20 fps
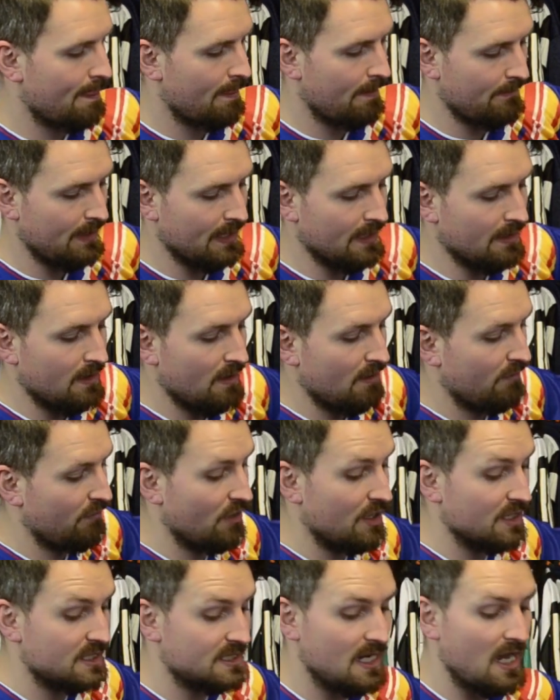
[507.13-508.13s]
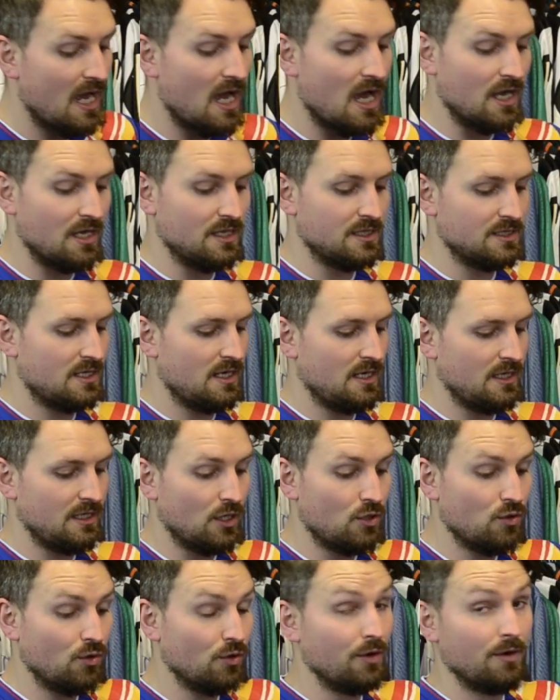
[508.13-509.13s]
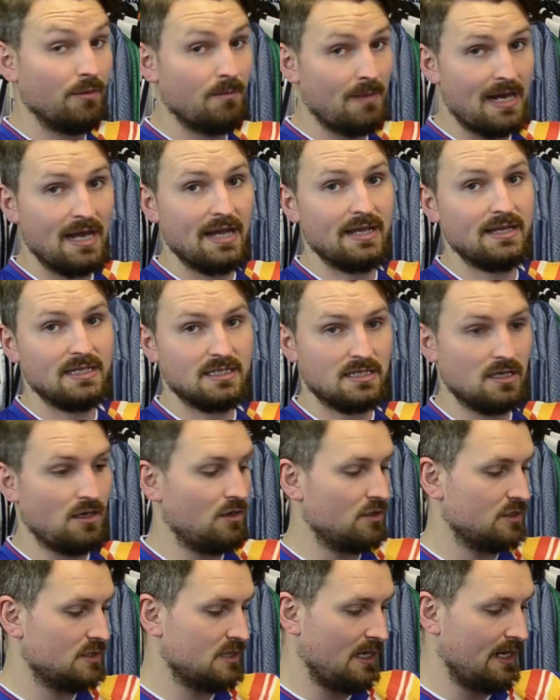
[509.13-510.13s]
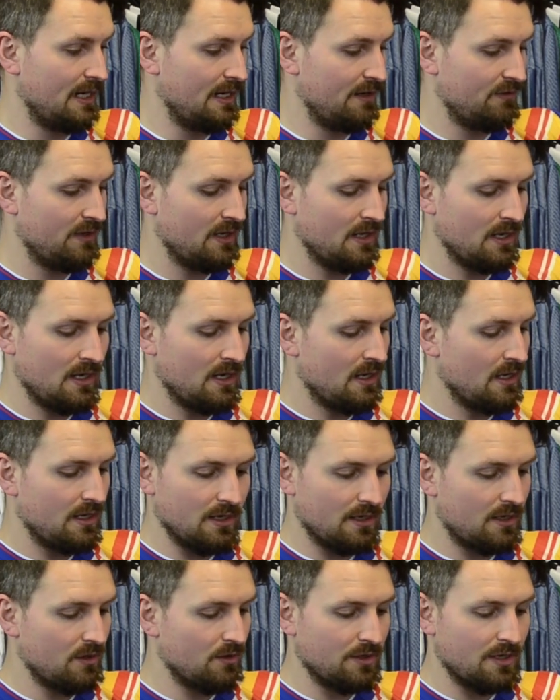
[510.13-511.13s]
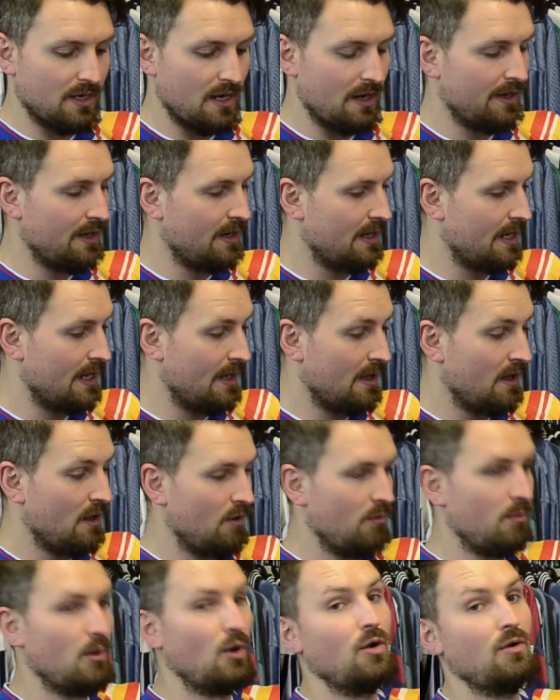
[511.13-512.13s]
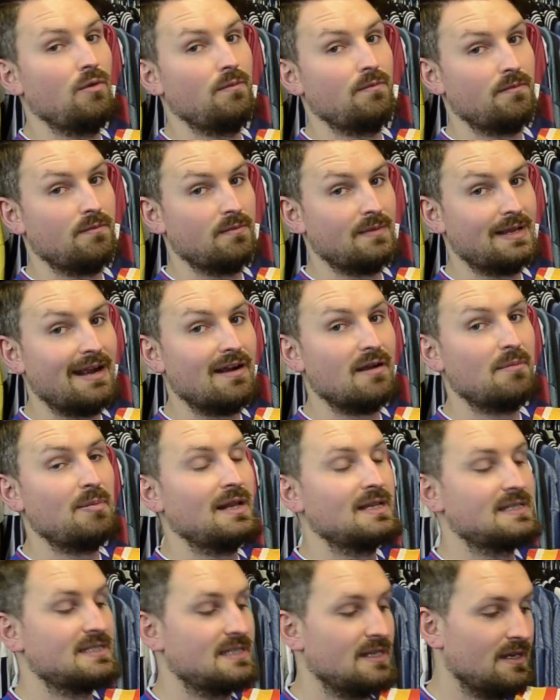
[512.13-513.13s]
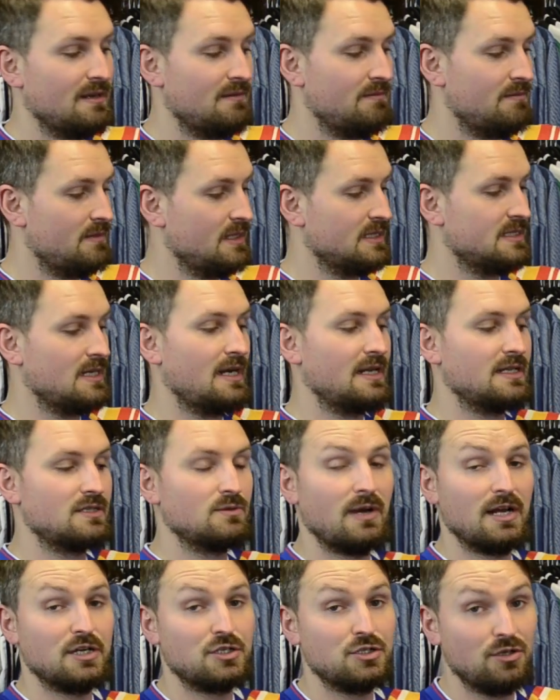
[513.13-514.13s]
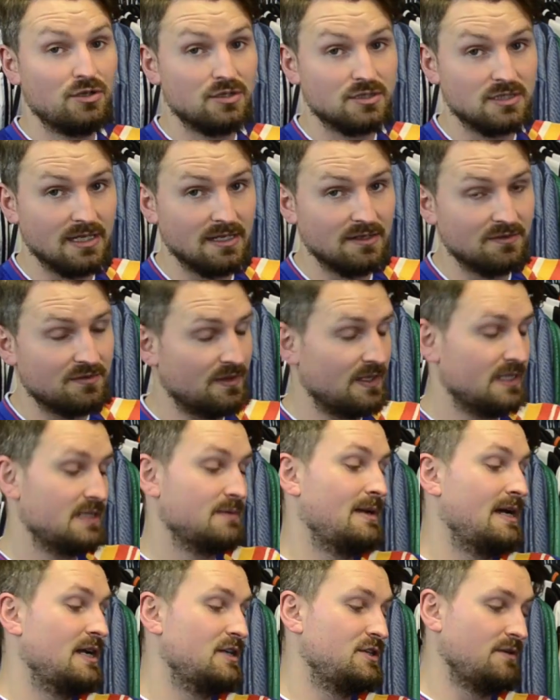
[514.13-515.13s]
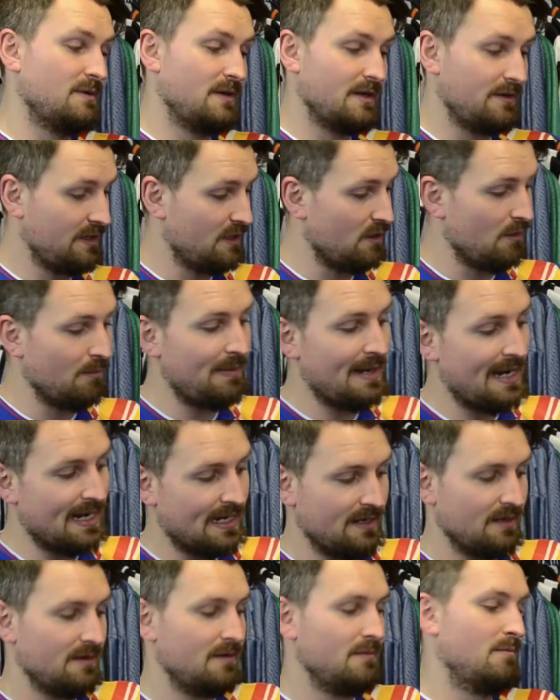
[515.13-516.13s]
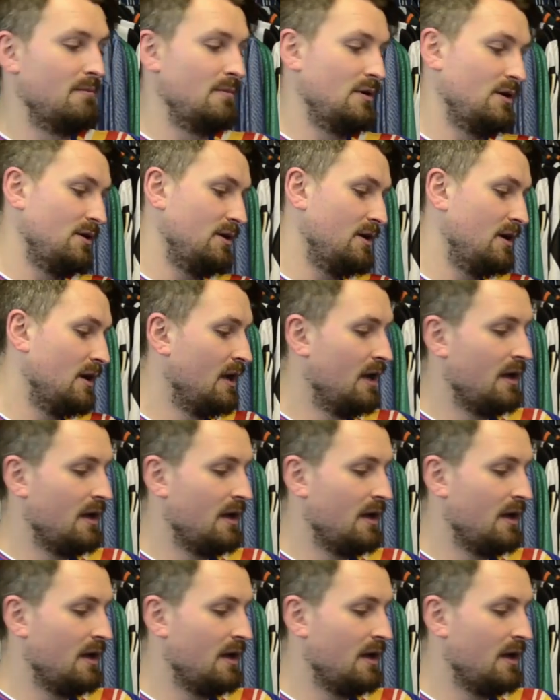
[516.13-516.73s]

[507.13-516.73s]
mean, for starters, you couldn't buy this long sleeved. You couldn't, and but Gary Pallister decided to wear short sleeves for this match. You really got Beckham, but